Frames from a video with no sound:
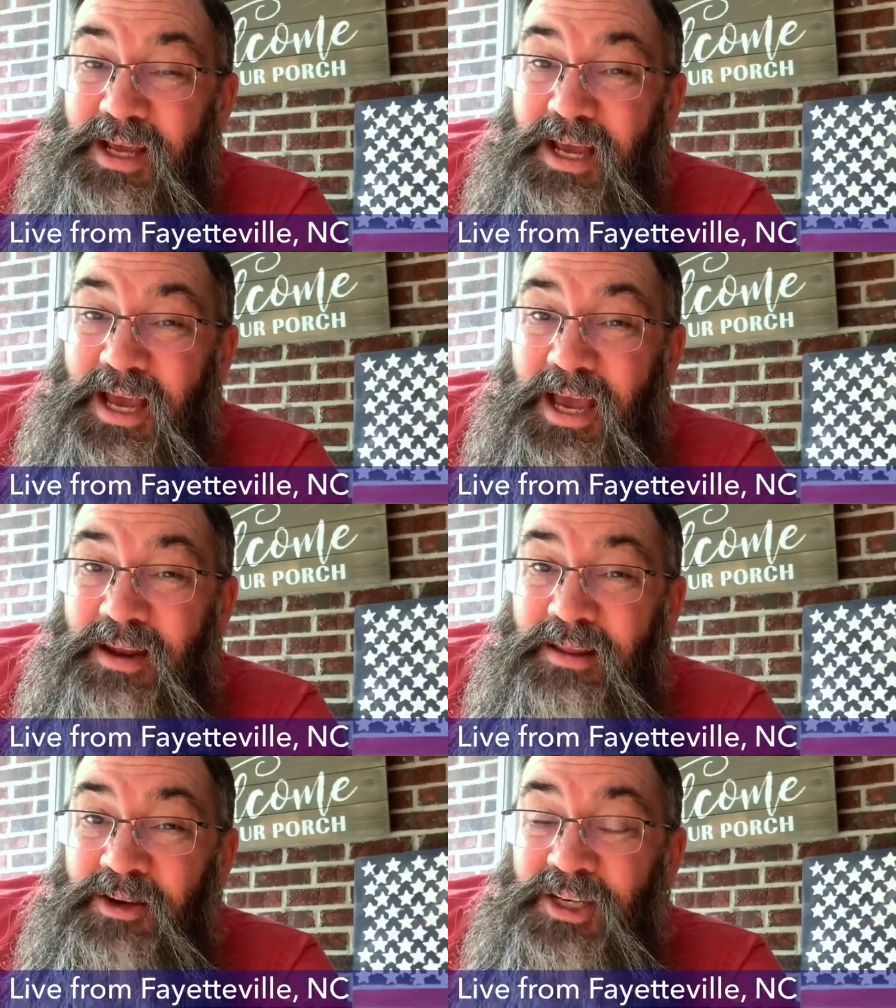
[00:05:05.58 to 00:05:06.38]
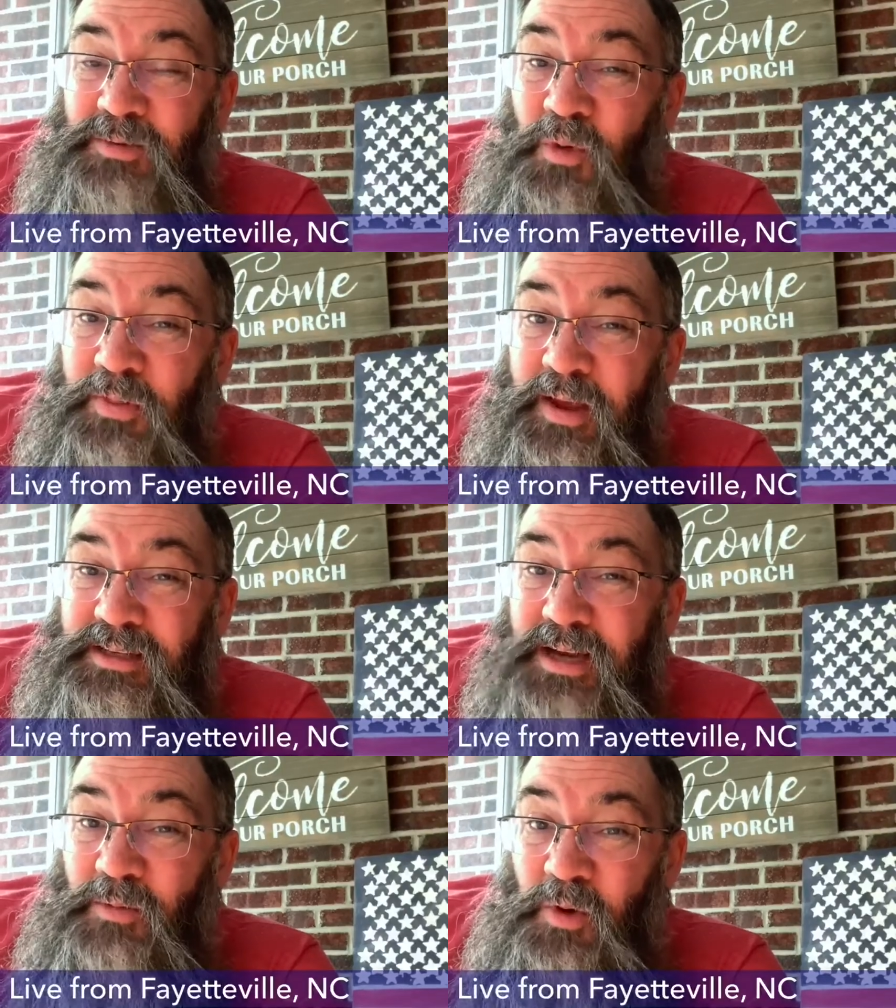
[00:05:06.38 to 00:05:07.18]
And there's some more things
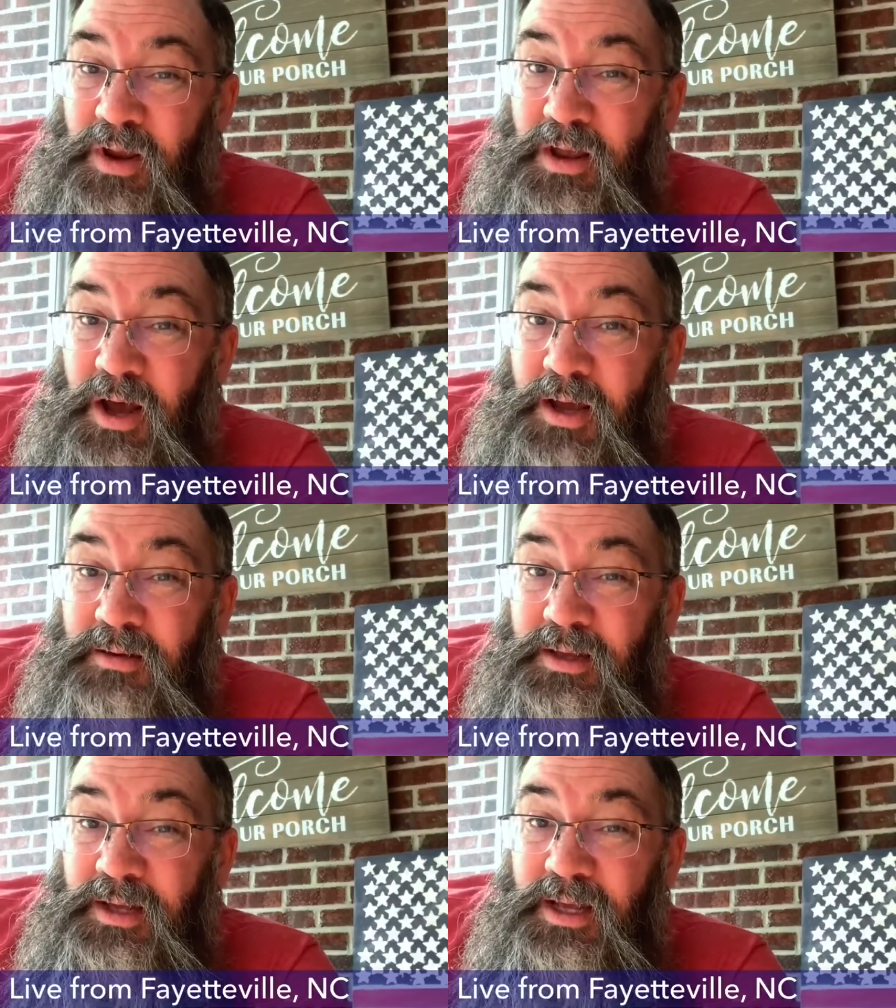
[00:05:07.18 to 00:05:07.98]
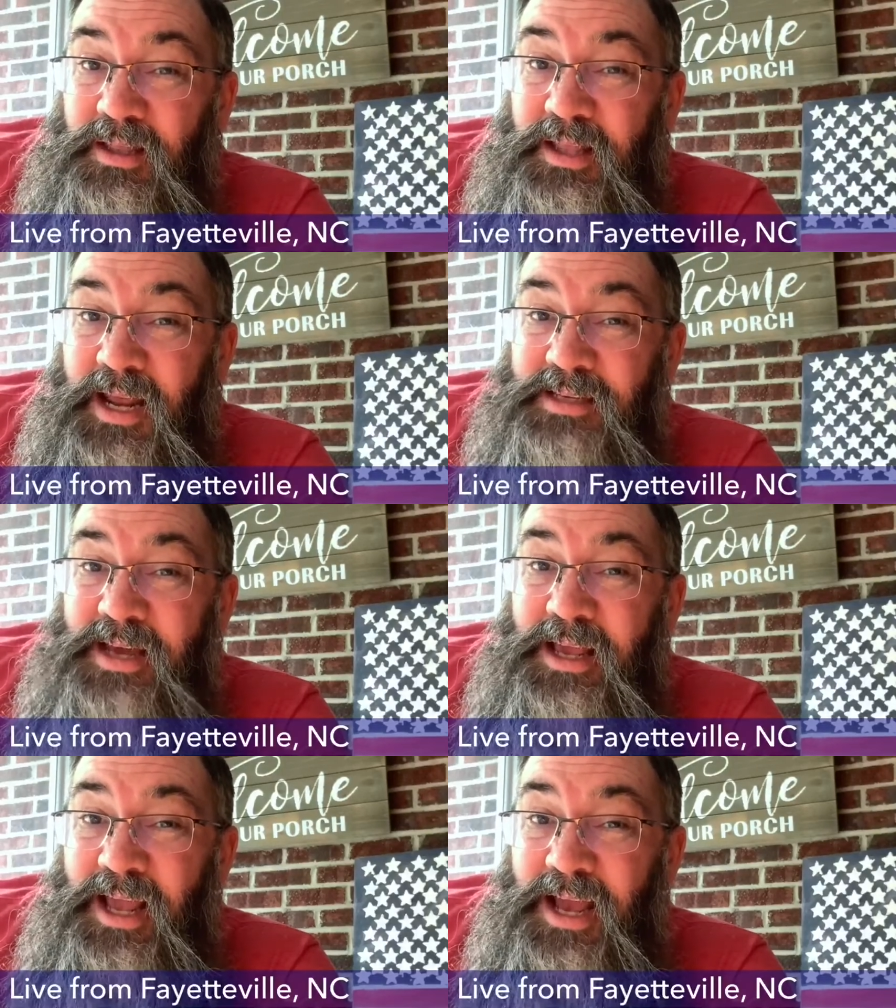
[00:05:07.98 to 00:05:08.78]
that I'm working on that as
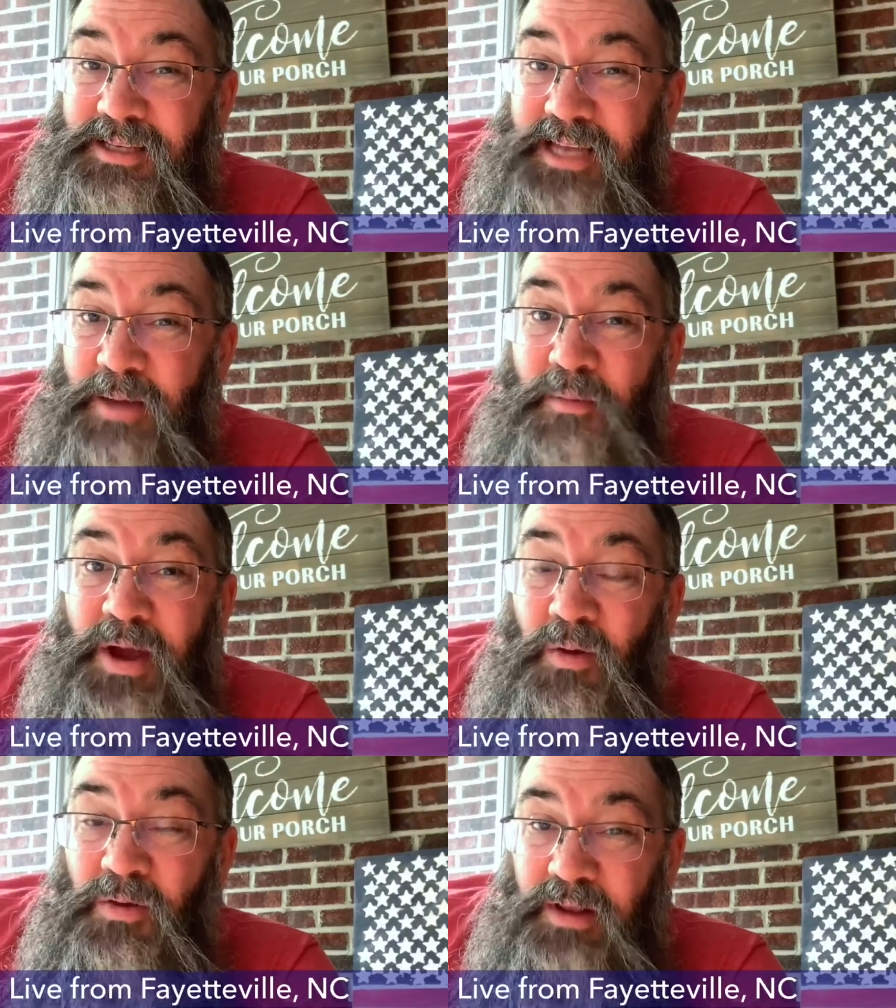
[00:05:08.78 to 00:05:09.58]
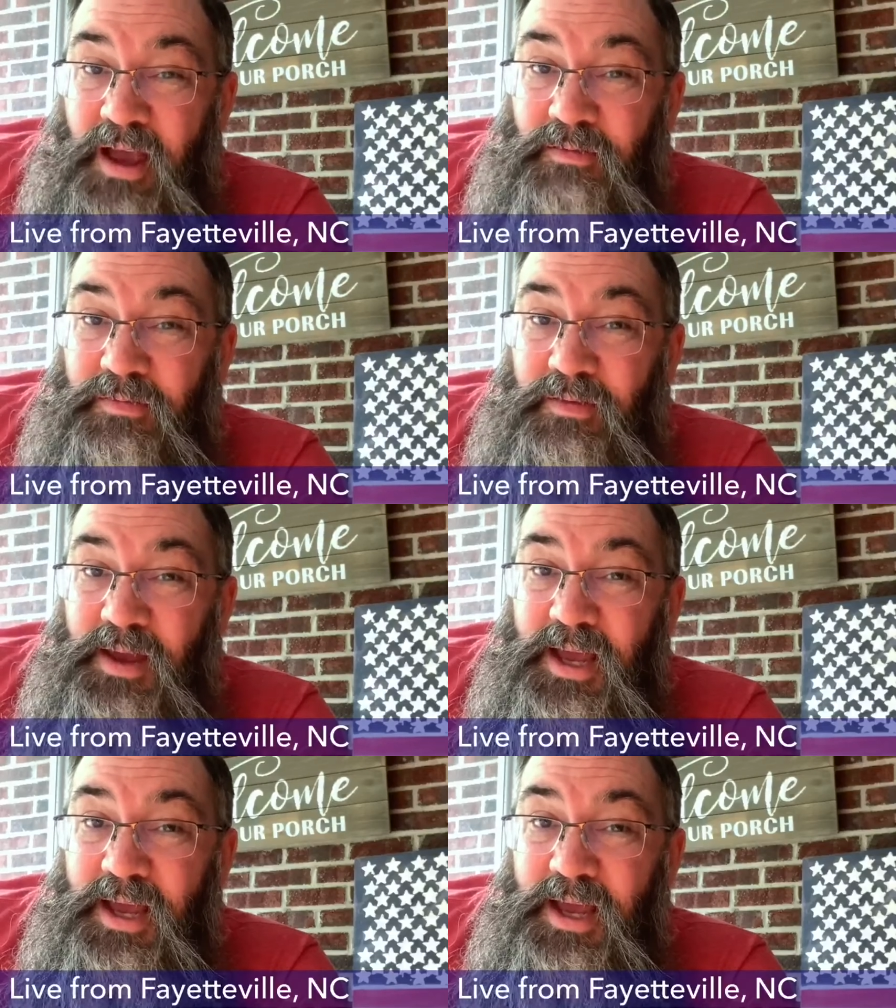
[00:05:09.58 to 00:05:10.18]
I examine my own life,